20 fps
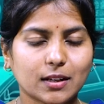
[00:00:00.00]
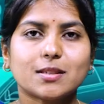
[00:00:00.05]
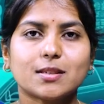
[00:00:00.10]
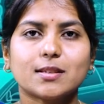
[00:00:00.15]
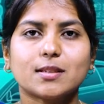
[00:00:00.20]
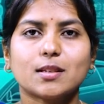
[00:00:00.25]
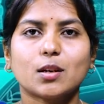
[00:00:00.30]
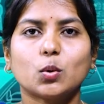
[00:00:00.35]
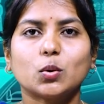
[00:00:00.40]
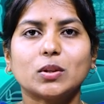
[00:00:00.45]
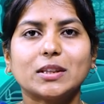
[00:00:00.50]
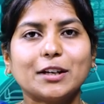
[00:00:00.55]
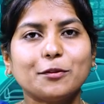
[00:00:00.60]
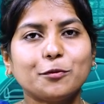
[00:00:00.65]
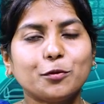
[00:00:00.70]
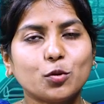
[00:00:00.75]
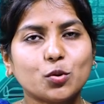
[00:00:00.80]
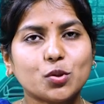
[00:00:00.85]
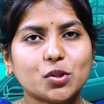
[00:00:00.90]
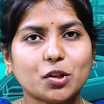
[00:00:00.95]
So the
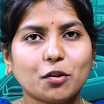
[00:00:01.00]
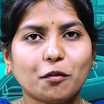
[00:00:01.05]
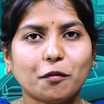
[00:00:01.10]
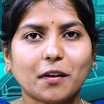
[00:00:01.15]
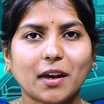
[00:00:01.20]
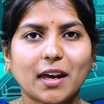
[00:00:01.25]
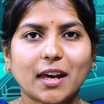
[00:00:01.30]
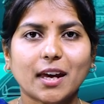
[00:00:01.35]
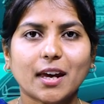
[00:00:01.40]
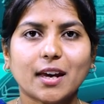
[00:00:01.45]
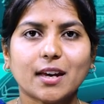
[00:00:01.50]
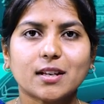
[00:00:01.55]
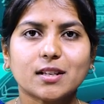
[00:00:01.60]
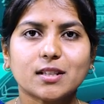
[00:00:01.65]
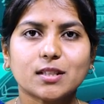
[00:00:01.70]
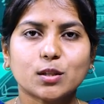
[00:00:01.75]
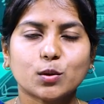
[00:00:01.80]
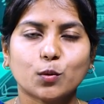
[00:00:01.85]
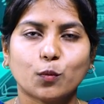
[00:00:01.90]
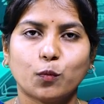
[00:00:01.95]
future of AI
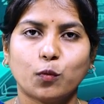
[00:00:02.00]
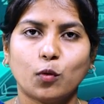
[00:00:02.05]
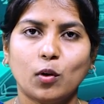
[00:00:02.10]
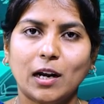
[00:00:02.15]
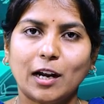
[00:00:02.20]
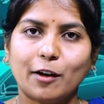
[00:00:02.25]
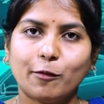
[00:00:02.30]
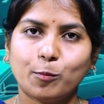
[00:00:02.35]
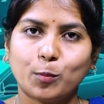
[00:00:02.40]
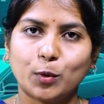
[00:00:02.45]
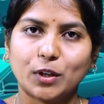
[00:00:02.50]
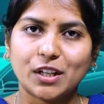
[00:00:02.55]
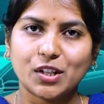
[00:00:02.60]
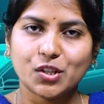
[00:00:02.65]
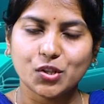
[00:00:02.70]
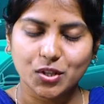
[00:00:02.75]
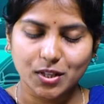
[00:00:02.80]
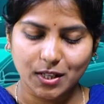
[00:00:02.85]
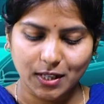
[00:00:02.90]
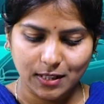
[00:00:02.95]
is full of
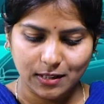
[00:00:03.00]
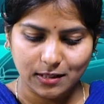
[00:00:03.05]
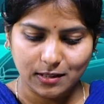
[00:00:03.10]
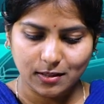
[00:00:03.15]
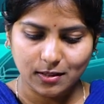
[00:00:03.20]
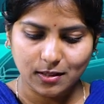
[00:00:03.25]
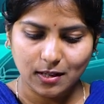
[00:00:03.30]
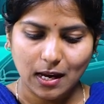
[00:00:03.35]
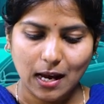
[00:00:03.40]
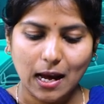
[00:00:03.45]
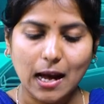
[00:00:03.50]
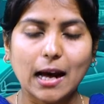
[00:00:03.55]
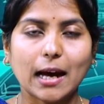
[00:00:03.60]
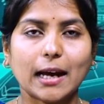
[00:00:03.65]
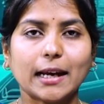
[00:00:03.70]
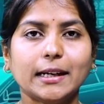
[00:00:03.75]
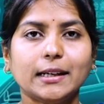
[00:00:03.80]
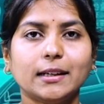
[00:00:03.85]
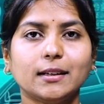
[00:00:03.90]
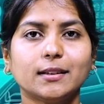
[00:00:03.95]
potentials
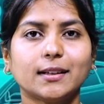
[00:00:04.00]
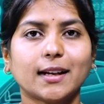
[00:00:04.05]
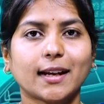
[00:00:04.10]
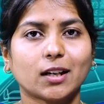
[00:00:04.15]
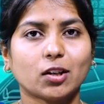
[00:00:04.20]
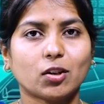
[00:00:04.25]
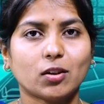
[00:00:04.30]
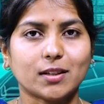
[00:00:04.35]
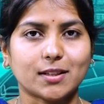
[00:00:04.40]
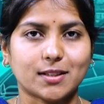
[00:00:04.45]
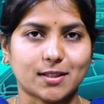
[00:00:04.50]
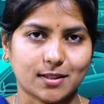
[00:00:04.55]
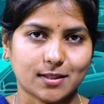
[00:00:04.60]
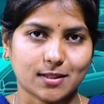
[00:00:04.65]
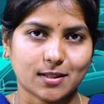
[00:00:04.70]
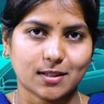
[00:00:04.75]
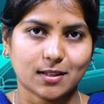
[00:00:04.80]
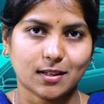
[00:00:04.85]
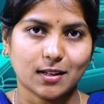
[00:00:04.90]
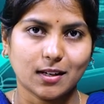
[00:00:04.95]
and
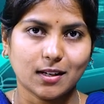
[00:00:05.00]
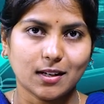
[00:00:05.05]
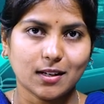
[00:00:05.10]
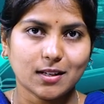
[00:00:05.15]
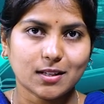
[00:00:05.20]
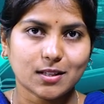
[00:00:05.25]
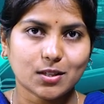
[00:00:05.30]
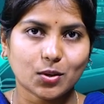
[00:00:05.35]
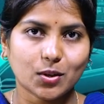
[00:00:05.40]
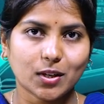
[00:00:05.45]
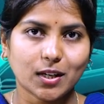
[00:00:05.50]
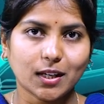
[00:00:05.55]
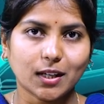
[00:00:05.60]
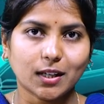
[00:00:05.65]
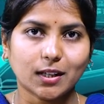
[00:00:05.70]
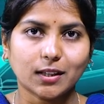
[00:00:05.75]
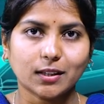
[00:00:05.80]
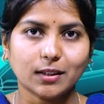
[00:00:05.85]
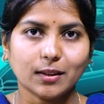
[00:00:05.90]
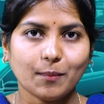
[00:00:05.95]
technologies. So
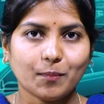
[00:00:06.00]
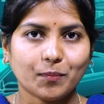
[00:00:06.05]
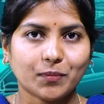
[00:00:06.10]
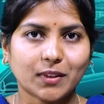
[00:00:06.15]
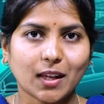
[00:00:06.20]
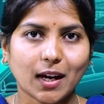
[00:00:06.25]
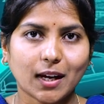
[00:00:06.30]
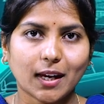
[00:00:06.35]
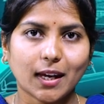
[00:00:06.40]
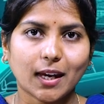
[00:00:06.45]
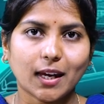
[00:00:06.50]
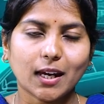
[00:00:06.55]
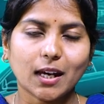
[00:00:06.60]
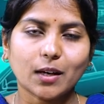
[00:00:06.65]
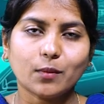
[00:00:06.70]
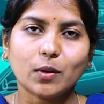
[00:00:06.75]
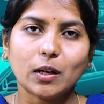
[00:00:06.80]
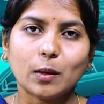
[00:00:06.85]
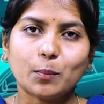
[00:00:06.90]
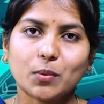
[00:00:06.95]
here the AI
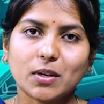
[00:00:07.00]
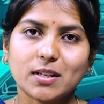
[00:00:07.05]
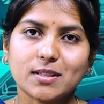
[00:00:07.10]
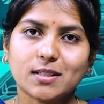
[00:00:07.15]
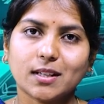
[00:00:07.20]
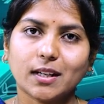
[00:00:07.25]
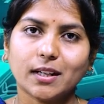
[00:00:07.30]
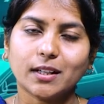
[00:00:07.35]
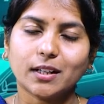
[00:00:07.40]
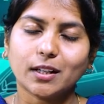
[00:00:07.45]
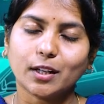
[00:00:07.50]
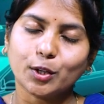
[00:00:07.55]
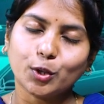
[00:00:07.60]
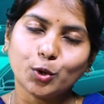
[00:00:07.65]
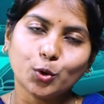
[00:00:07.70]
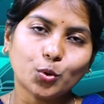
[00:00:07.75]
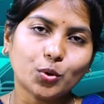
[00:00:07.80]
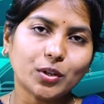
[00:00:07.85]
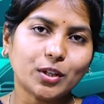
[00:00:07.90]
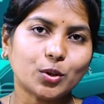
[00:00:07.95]
will present
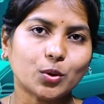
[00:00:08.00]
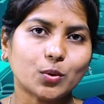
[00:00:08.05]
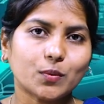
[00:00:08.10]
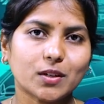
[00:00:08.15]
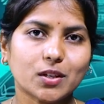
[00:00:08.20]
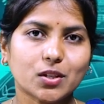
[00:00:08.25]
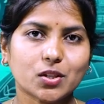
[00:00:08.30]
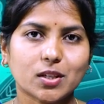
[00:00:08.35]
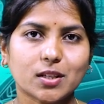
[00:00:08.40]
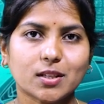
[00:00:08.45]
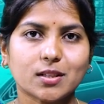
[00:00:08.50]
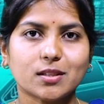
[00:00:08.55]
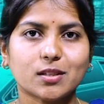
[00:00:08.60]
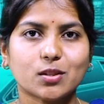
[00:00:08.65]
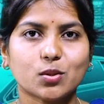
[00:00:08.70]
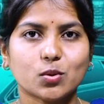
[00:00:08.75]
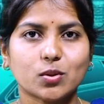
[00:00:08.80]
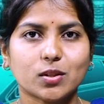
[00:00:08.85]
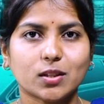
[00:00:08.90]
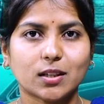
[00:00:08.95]
new innovations
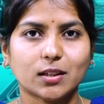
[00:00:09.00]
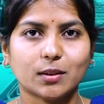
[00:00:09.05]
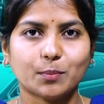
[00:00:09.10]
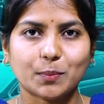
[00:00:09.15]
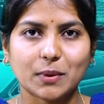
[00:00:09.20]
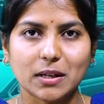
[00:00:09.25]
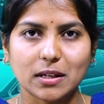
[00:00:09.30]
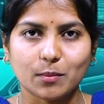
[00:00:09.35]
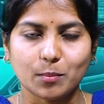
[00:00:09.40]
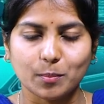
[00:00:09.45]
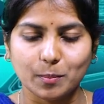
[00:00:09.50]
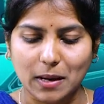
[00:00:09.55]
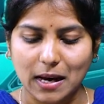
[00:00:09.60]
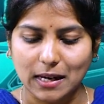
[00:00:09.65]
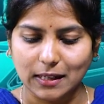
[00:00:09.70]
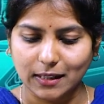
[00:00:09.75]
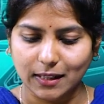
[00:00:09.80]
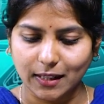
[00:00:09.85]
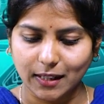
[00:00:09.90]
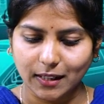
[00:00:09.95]
to the
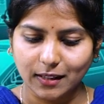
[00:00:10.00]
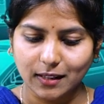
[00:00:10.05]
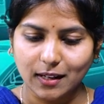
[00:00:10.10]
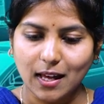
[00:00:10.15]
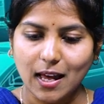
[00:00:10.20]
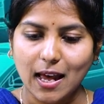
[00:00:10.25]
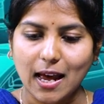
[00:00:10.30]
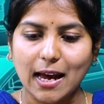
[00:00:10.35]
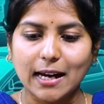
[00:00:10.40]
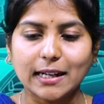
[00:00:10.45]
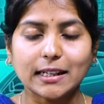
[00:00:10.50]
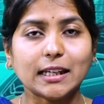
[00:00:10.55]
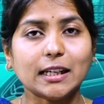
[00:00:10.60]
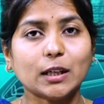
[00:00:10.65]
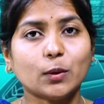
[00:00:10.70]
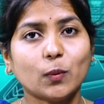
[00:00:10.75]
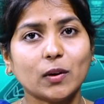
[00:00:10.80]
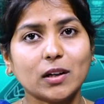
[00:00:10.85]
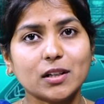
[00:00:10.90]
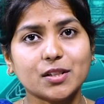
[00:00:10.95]
market, and
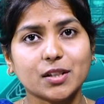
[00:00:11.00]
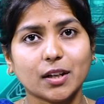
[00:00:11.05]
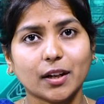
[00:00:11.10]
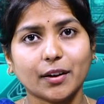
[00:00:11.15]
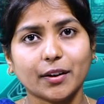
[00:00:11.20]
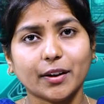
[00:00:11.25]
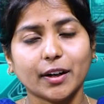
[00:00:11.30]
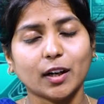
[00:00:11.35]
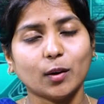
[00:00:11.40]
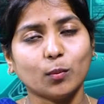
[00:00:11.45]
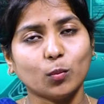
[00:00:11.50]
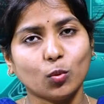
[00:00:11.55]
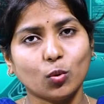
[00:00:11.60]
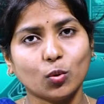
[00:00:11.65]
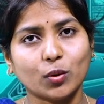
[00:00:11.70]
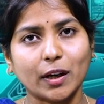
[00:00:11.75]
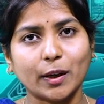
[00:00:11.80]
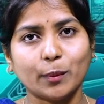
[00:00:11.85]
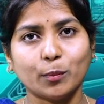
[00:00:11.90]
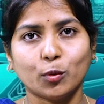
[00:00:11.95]
it will generate
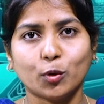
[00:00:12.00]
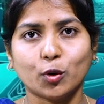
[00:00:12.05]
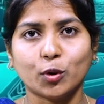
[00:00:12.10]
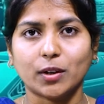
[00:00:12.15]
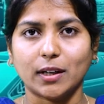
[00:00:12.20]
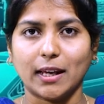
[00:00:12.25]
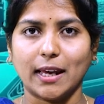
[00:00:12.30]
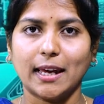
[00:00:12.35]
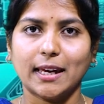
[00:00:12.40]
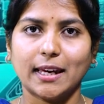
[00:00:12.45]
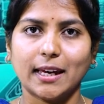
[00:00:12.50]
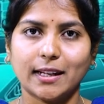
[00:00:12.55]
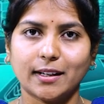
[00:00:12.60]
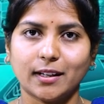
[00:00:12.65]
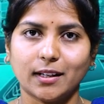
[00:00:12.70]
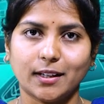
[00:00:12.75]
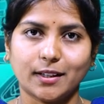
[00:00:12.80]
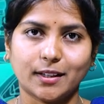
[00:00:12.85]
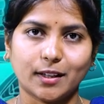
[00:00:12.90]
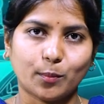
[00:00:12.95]
more and more AI
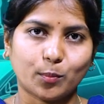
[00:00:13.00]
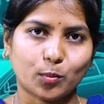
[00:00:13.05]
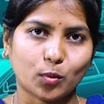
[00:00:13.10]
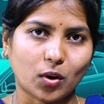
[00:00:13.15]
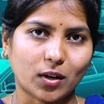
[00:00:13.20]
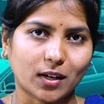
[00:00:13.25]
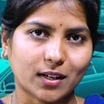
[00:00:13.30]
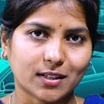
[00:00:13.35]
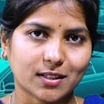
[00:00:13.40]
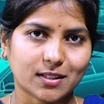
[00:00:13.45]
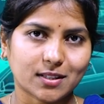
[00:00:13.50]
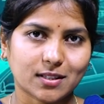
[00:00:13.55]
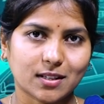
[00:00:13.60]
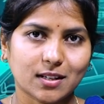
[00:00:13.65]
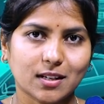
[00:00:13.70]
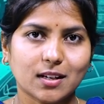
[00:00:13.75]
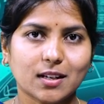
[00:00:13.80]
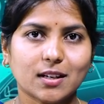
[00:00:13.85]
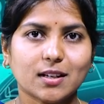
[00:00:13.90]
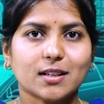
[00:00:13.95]
related products.
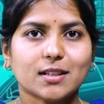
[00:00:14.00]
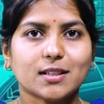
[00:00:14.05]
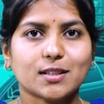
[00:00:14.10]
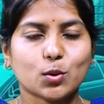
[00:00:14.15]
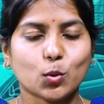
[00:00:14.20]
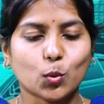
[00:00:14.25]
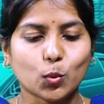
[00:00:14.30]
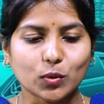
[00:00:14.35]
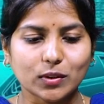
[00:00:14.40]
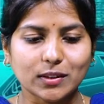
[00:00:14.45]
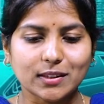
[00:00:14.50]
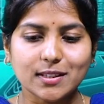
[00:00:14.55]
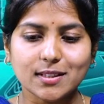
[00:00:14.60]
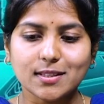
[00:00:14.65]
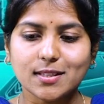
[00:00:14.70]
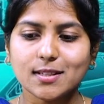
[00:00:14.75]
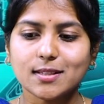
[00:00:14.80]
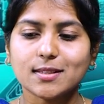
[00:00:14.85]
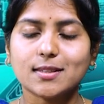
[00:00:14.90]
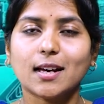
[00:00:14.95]
So this
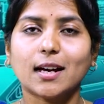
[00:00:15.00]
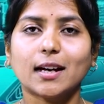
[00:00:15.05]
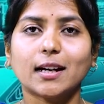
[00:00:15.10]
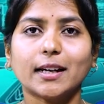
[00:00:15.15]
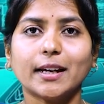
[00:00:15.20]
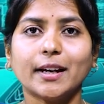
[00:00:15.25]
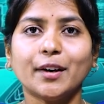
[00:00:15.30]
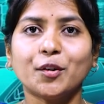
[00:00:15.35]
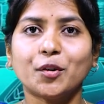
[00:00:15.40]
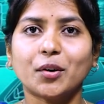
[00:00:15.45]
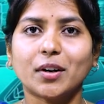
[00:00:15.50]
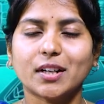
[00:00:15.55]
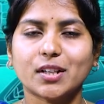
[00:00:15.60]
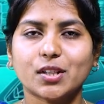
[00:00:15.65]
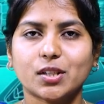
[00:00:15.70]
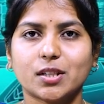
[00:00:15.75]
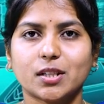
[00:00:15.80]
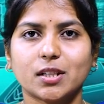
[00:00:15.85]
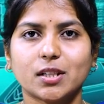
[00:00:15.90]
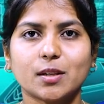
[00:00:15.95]
is the
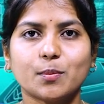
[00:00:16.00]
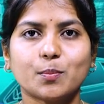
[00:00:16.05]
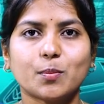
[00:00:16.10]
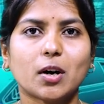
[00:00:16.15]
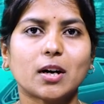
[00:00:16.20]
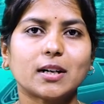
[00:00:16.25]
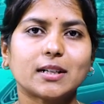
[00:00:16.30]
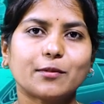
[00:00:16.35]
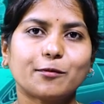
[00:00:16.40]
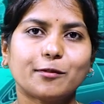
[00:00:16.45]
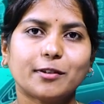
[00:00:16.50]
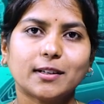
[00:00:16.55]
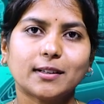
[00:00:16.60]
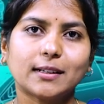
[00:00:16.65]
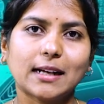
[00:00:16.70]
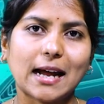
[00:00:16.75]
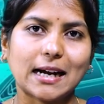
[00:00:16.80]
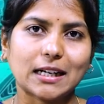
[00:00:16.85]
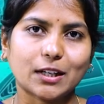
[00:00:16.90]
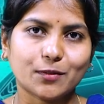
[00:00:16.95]
introductory part for
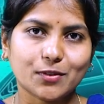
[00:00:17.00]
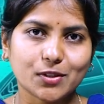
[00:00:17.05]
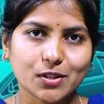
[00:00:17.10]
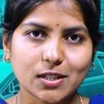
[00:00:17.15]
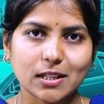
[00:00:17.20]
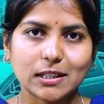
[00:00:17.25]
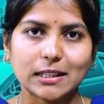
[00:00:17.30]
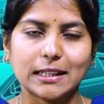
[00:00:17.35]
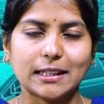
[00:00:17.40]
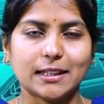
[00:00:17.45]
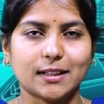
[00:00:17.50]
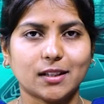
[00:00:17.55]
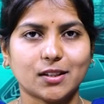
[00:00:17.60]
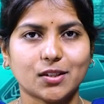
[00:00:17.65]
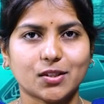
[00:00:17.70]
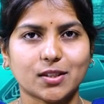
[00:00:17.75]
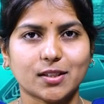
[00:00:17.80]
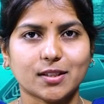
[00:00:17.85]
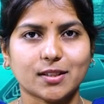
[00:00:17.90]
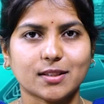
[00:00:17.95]
artificial
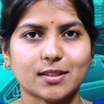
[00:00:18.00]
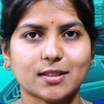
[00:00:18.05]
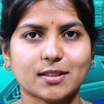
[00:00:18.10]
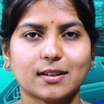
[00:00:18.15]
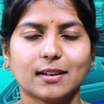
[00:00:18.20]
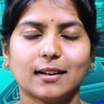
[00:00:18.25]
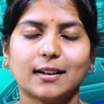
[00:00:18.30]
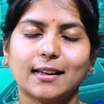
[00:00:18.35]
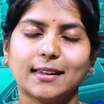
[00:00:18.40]
intelligence.